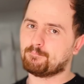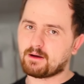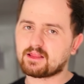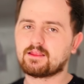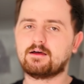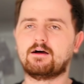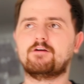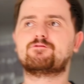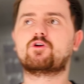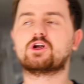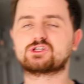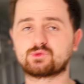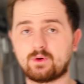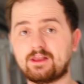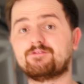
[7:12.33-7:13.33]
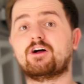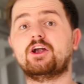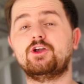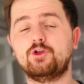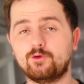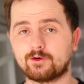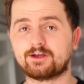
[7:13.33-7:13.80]
But of course, one of
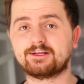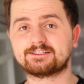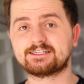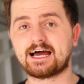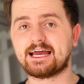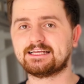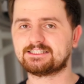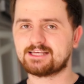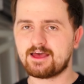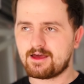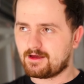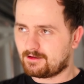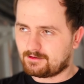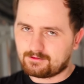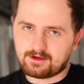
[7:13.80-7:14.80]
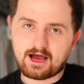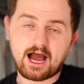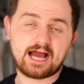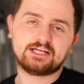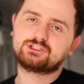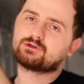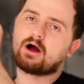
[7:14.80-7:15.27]
our newer designs,
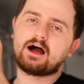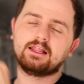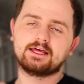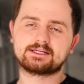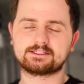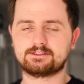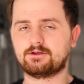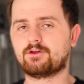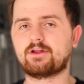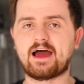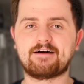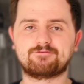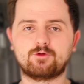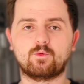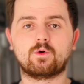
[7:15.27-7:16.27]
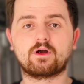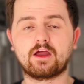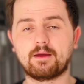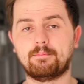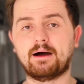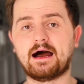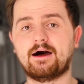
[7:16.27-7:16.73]
hydraulics, you don't have to worry
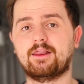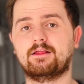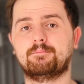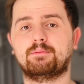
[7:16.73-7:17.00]
about it.